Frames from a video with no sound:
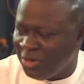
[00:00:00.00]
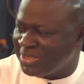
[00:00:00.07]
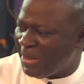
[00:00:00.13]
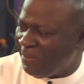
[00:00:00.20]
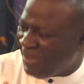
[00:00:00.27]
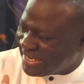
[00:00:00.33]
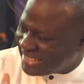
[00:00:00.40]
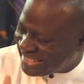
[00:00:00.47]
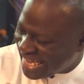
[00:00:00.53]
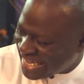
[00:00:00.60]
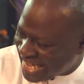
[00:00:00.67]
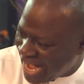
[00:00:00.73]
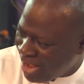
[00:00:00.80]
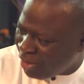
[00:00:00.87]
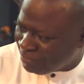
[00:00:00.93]
not a
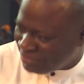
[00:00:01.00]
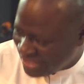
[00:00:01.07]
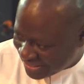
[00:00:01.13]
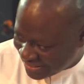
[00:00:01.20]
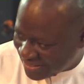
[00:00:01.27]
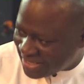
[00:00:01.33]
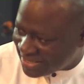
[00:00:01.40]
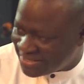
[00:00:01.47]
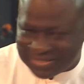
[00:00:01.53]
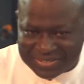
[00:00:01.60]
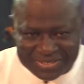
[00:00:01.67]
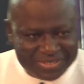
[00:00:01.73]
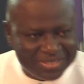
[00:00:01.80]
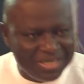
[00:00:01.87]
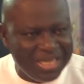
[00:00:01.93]
partaker of this
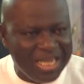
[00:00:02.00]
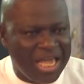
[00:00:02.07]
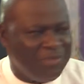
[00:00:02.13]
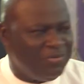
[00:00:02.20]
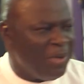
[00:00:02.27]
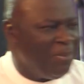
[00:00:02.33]
grace. If you're